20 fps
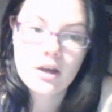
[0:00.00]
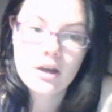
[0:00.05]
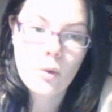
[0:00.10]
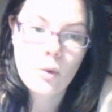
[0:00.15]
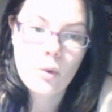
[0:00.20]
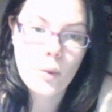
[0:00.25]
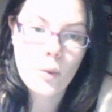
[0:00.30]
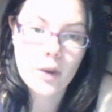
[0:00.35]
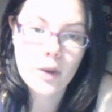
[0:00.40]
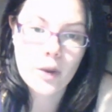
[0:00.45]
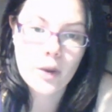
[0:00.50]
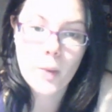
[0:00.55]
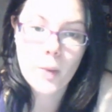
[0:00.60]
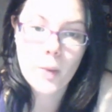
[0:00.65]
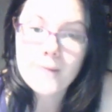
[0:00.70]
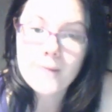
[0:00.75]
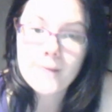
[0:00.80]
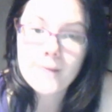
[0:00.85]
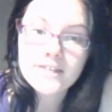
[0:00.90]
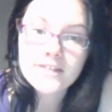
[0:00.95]

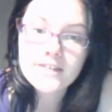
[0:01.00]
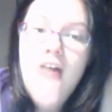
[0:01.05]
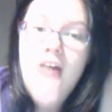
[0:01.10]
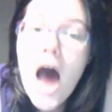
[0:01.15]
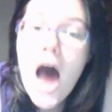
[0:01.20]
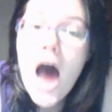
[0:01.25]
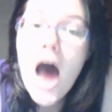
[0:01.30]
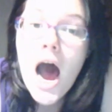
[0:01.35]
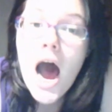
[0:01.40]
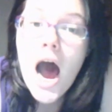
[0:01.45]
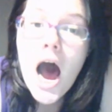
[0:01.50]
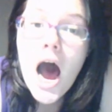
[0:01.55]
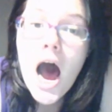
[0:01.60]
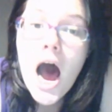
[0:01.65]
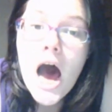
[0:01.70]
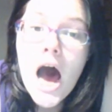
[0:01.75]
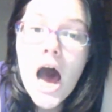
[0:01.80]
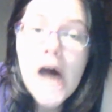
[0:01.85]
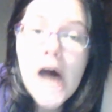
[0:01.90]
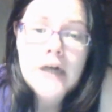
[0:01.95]
werewolves
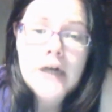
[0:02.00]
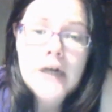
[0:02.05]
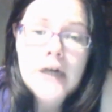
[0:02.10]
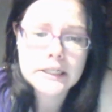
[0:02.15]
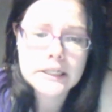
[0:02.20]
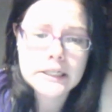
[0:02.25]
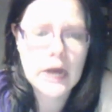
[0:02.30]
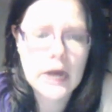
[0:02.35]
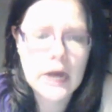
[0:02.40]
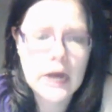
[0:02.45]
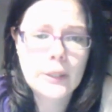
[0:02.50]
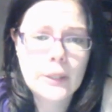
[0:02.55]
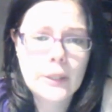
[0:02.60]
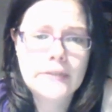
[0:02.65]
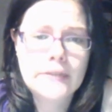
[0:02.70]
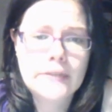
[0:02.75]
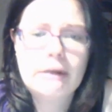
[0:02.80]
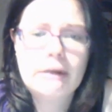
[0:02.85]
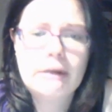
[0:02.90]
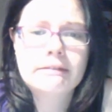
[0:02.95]
how they
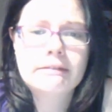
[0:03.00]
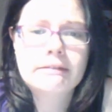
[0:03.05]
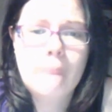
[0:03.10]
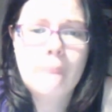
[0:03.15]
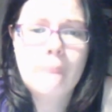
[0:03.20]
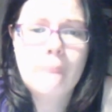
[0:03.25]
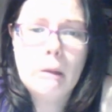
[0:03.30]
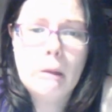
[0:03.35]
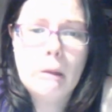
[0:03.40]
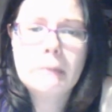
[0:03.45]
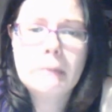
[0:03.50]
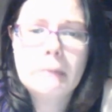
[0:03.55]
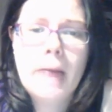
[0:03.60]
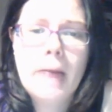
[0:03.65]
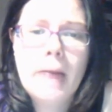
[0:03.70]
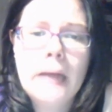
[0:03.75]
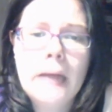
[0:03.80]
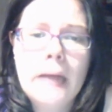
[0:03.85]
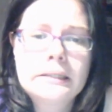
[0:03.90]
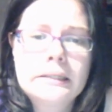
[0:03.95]
transform
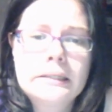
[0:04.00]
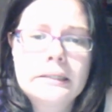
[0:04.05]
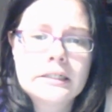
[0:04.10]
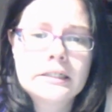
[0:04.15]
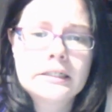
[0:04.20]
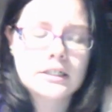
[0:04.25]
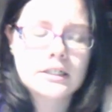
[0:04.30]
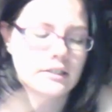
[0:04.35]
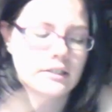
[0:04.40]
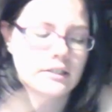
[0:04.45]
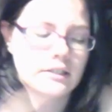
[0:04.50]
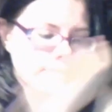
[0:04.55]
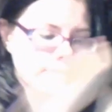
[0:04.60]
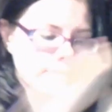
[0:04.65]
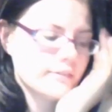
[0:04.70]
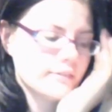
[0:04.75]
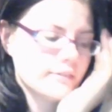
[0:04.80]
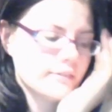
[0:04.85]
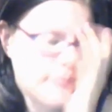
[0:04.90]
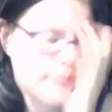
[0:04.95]

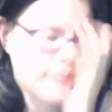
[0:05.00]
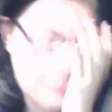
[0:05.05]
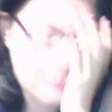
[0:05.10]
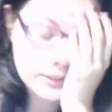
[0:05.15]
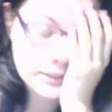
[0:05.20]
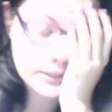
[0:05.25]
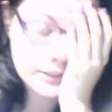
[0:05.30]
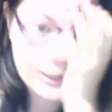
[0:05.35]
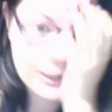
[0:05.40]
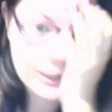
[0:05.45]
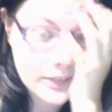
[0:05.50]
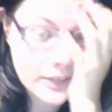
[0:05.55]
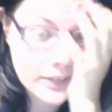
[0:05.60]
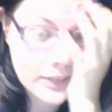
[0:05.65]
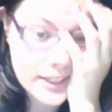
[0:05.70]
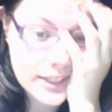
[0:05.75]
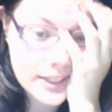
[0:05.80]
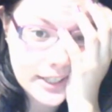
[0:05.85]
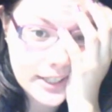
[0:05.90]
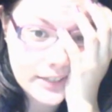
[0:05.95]
i'm really going
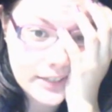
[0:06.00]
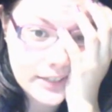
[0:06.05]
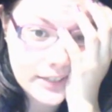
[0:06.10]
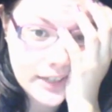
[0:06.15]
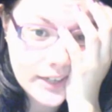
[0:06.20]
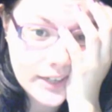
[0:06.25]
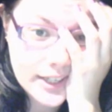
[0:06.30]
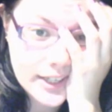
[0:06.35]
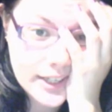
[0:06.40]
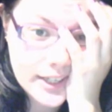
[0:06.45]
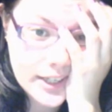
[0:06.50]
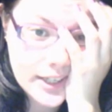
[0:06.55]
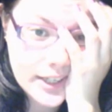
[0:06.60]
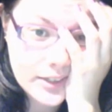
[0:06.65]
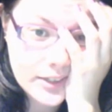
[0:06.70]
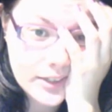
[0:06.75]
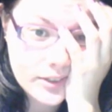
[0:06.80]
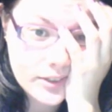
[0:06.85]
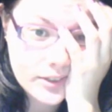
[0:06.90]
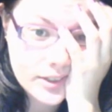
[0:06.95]
insane right
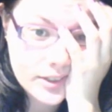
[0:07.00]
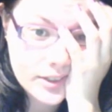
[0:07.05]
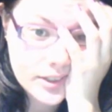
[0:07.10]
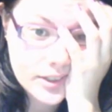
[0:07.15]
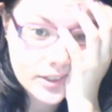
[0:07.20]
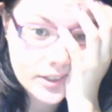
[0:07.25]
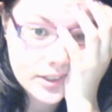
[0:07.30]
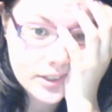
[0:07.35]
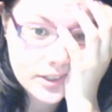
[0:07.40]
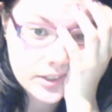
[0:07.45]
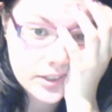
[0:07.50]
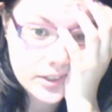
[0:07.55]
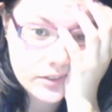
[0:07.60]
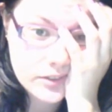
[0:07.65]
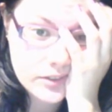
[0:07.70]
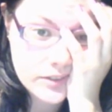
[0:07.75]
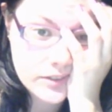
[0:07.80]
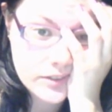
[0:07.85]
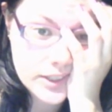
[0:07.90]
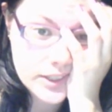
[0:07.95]
now
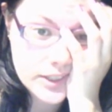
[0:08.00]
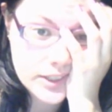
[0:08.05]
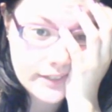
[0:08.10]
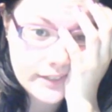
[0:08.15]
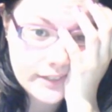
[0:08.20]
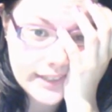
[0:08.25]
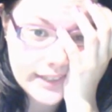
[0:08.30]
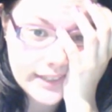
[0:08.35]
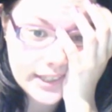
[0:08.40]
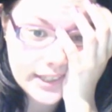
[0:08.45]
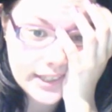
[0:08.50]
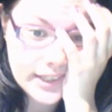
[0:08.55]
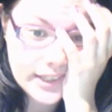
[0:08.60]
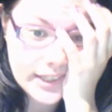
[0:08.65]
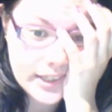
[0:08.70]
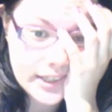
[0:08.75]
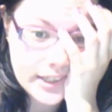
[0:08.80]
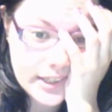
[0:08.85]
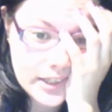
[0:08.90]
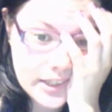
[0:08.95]
really
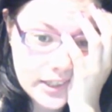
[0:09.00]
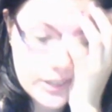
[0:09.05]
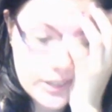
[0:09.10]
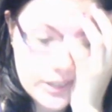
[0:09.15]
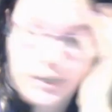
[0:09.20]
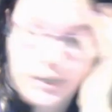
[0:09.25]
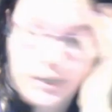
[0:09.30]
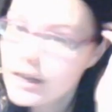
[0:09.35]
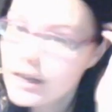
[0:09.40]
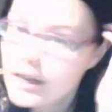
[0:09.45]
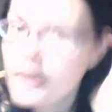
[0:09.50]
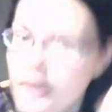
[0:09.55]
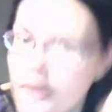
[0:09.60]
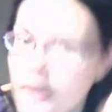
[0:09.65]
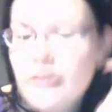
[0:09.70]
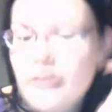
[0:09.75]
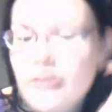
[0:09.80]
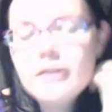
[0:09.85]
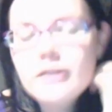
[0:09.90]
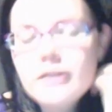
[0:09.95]
badly
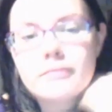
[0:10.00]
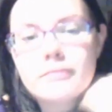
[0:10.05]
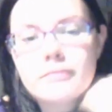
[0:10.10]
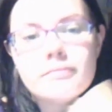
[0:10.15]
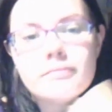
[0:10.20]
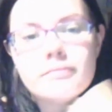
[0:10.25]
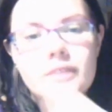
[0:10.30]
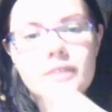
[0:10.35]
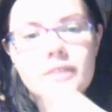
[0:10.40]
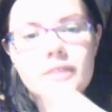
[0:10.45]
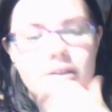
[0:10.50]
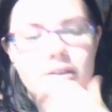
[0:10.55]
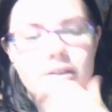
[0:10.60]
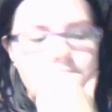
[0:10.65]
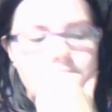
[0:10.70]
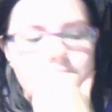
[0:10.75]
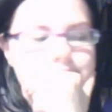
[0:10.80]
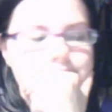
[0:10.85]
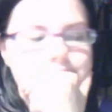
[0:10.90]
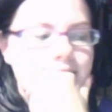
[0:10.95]
um
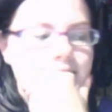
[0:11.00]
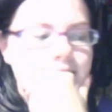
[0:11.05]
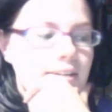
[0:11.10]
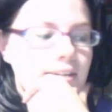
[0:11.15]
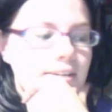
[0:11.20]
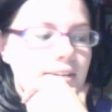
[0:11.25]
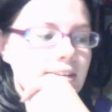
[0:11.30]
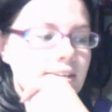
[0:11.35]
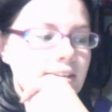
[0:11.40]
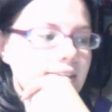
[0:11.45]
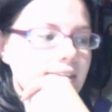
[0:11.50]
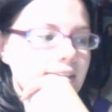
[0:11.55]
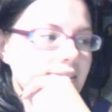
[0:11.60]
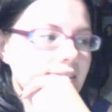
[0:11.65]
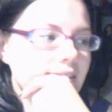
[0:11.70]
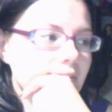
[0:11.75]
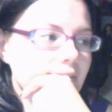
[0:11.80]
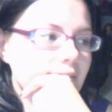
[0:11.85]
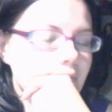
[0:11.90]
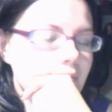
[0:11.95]
so
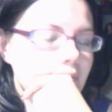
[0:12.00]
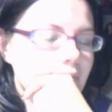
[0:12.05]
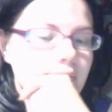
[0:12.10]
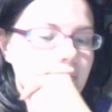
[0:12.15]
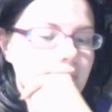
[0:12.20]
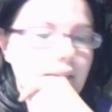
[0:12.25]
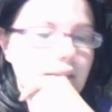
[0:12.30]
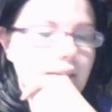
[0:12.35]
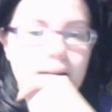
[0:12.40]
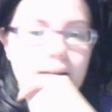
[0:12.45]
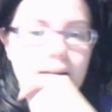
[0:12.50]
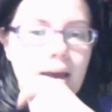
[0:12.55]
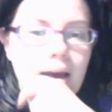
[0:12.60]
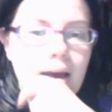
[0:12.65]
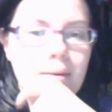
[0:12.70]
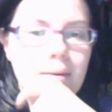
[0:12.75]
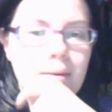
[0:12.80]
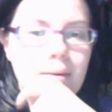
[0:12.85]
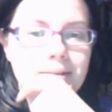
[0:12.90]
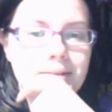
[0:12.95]
I,
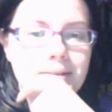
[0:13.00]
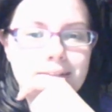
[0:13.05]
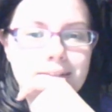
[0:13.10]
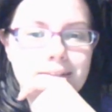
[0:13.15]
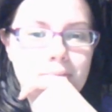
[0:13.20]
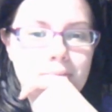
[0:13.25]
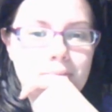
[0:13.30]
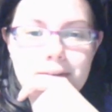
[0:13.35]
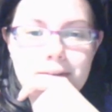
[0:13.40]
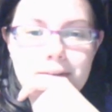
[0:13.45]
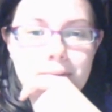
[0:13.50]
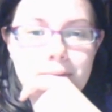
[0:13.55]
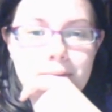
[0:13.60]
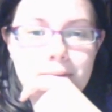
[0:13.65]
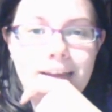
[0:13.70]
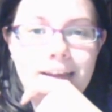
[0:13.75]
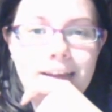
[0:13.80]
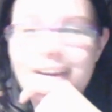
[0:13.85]
i'm having such a mental break